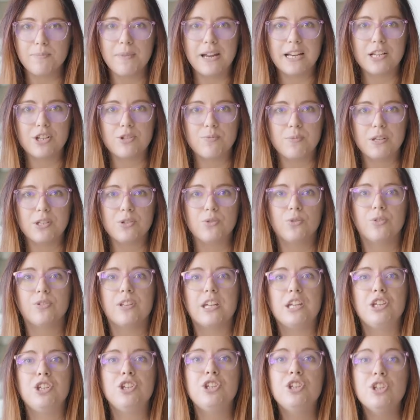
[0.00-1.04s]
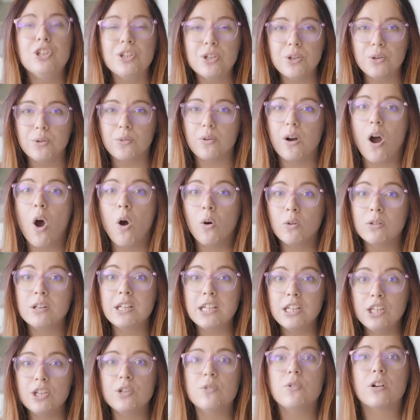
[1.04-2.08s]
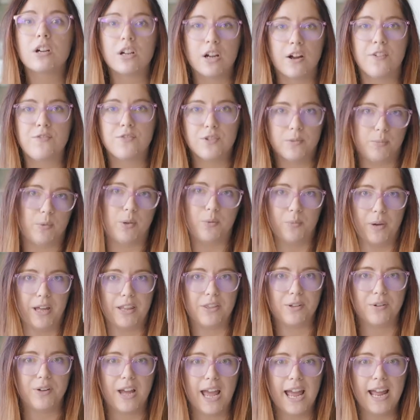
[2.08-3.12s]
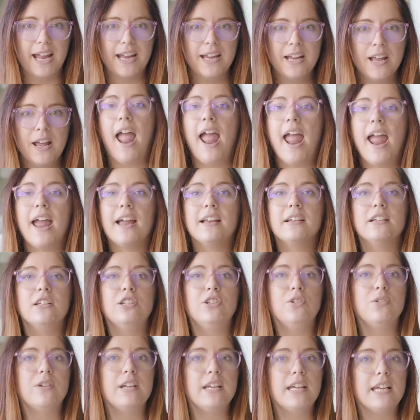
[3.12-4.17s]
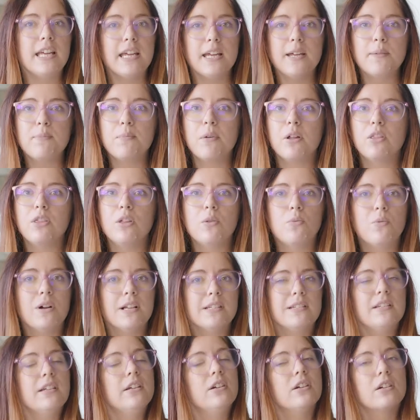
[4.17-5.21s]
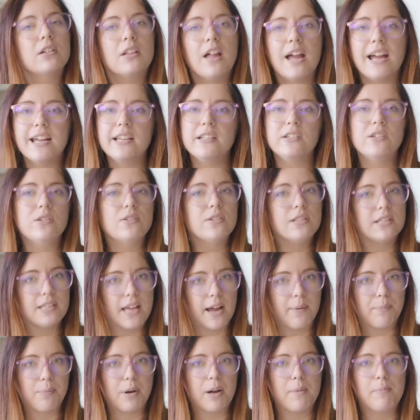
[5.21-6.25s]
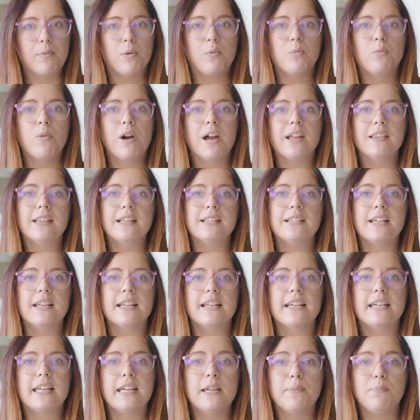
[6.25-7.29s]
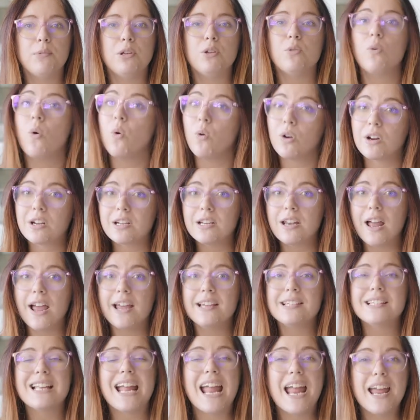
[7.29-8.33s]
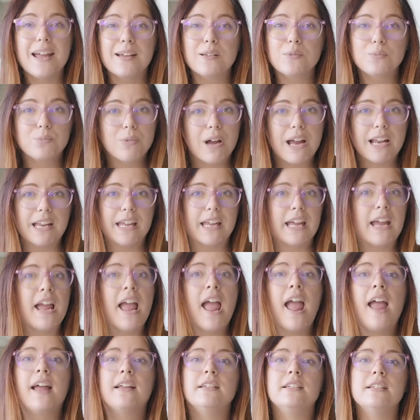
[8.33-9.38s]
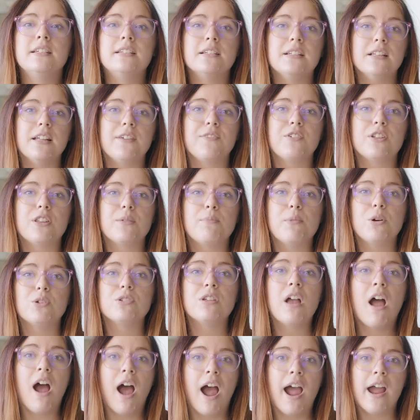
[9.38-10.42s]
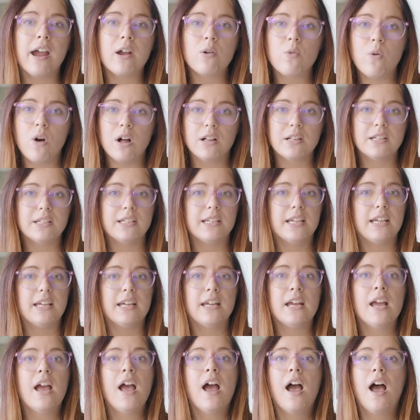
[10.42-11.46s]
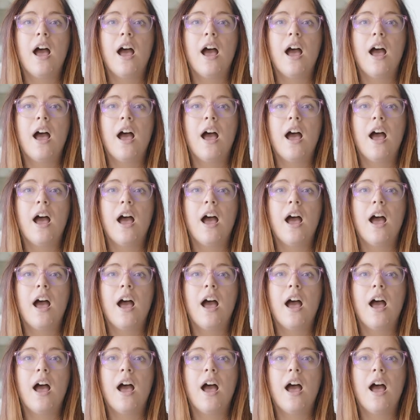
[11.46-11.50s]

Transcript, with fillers: management tool that you, only you are comfortable with, okay? And you can keep the ones that your clients use separate, but one that's gonna keep you organized and ready to deliver the most high quality